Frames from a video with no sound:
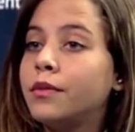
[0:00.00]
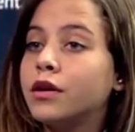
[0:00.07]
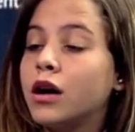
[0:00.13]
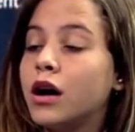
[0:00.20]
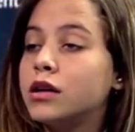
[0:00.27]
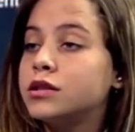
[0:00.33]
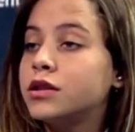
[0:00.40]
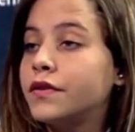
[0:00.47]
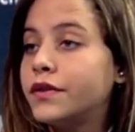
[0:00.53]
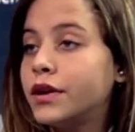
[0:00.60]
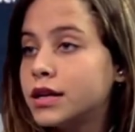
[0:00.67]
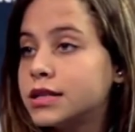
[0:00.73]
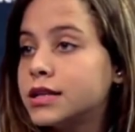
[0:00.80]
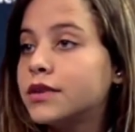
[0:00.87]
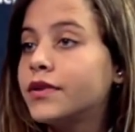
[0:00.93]
because
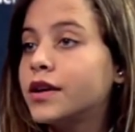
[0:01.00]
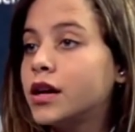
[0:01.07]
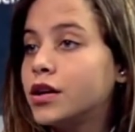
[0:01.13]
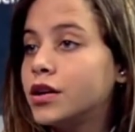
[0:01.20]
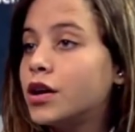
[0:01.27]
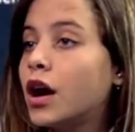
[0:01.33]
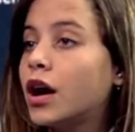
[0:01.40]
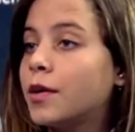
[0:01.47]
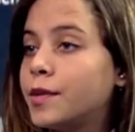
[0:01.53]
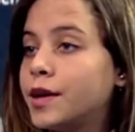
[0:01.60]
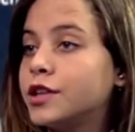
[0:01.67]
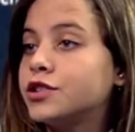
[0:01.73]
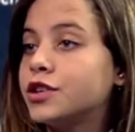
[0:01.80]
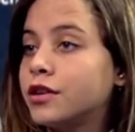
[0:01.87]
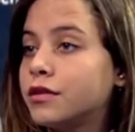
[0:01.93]
of us living under
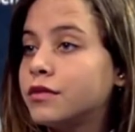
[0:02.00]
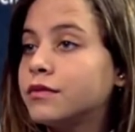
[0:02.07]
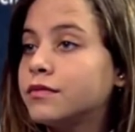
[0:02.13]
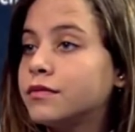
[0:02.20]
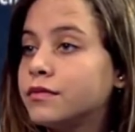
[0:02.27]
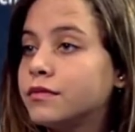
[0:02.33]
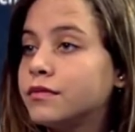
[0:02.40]
occupation.